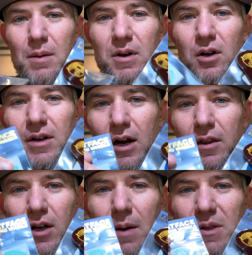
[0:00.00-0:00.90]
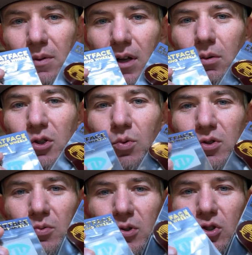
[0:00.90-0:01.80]
me know down in the comments below, which
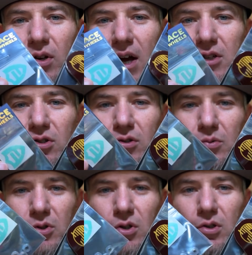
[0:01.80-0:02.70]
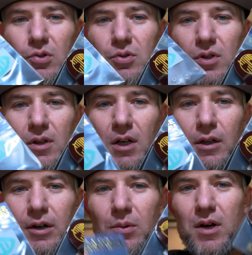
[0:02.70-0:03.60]
ones would you guys use? Would you use the
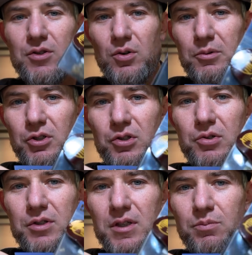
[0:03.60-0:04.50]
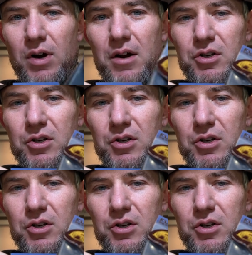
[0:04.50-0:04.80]
clear ones or would you use these brownish